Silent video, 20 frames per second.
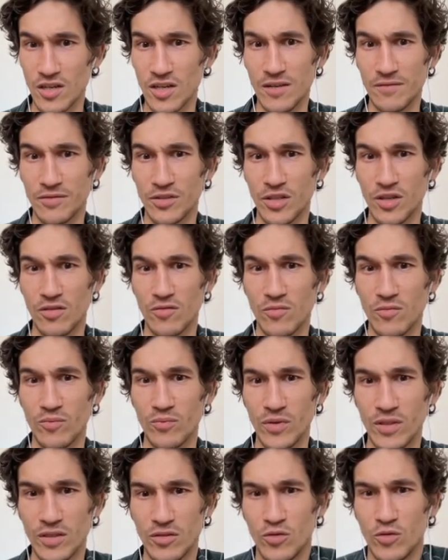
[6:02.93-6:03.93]
after
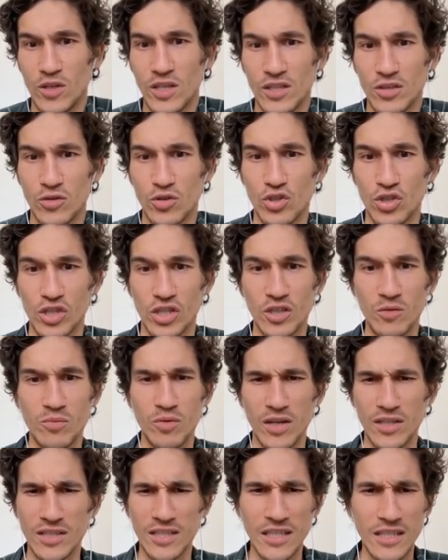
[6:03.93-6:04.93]
and you get your sheep.
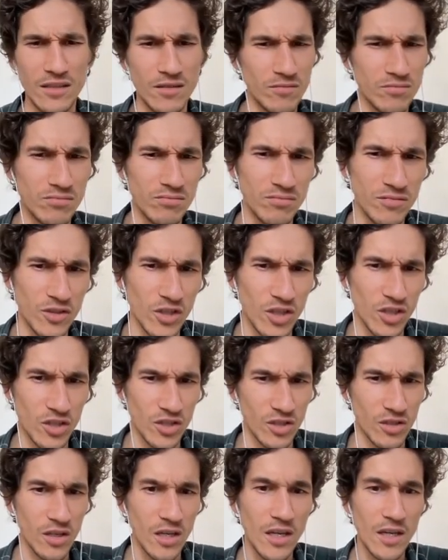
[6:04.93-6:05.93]
I think he's
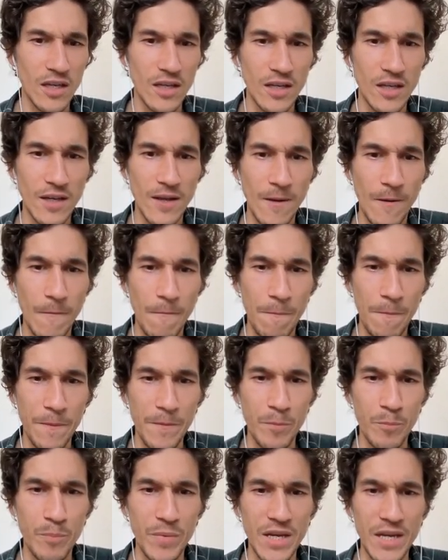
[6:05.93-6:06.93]

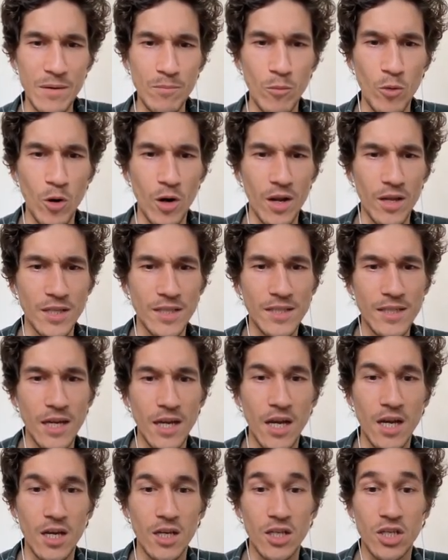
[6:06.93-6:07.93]
being modest.
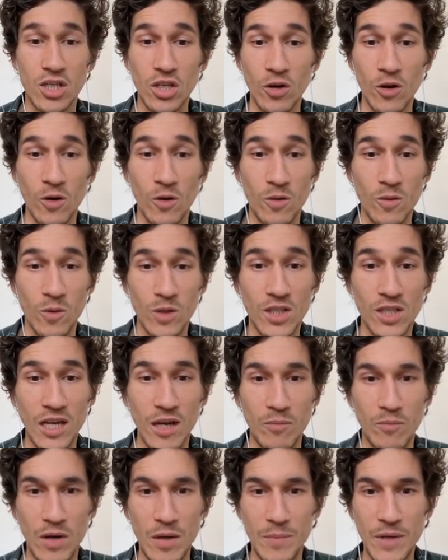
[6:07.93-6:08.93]
So what's
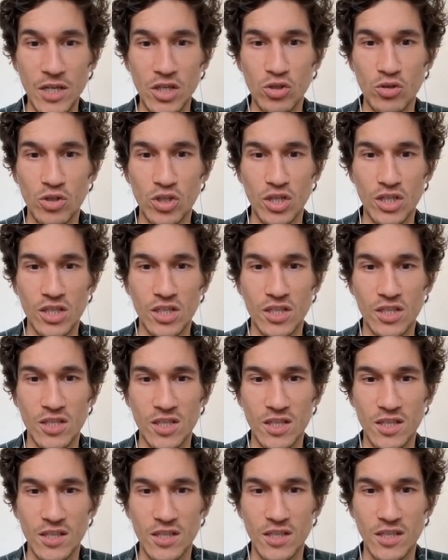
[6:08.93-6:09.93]
up? Maybe I should
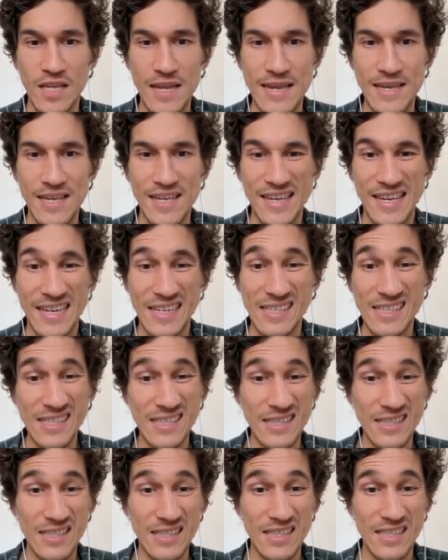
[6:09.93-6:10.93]
just stay
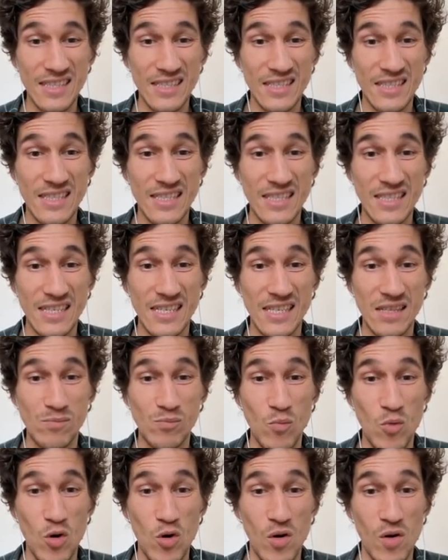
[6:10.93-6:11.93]
here, get
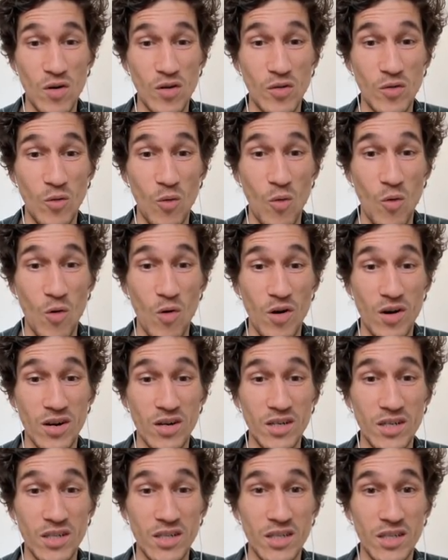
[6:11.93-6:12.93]
more
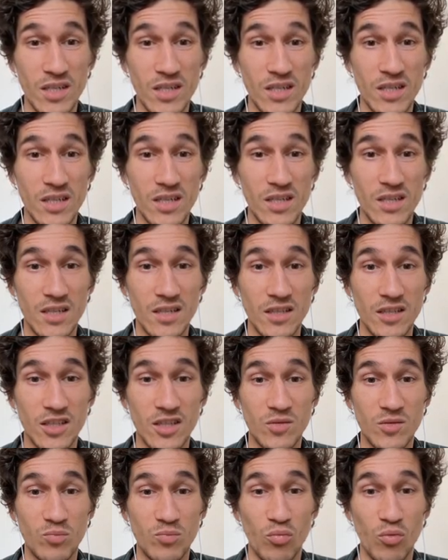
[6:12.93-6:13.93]
ore,
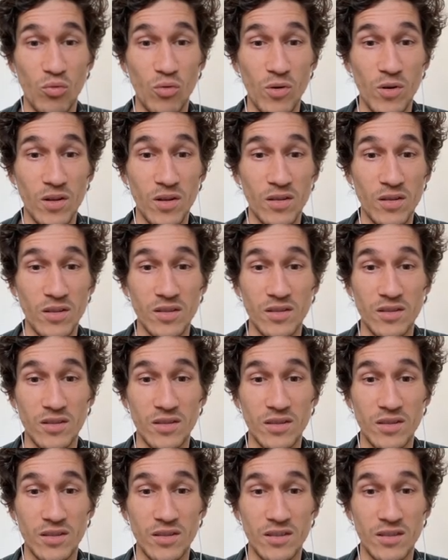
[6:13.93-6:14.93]
spoil
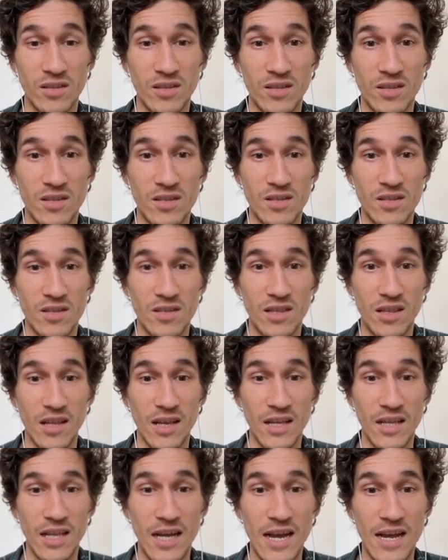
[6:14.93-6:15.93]
the
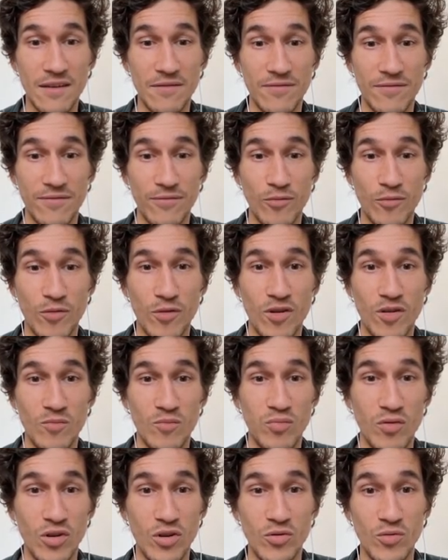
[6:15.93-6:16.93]
life for
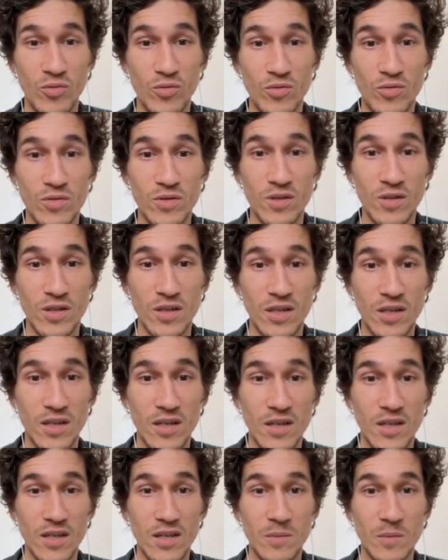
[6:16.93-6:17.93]
blue,
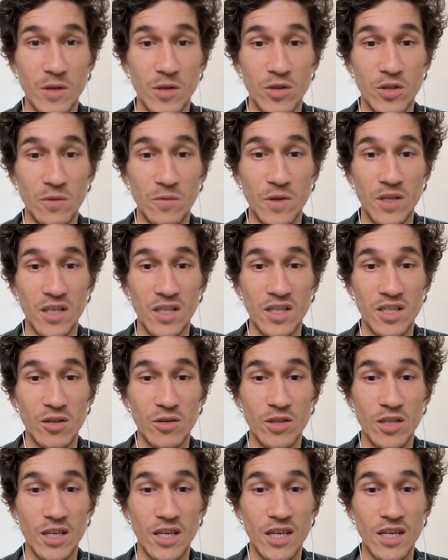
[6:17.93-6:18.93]
because if he's
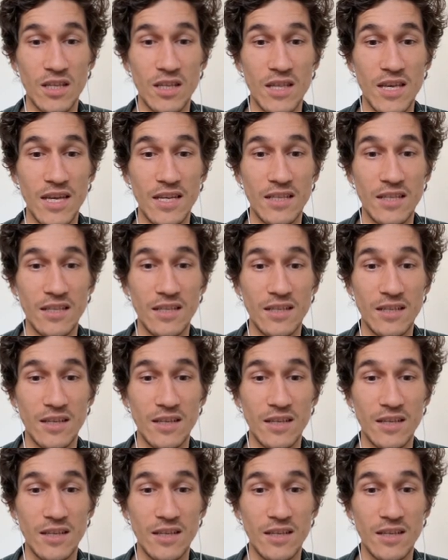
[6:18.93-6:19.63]
gonna get that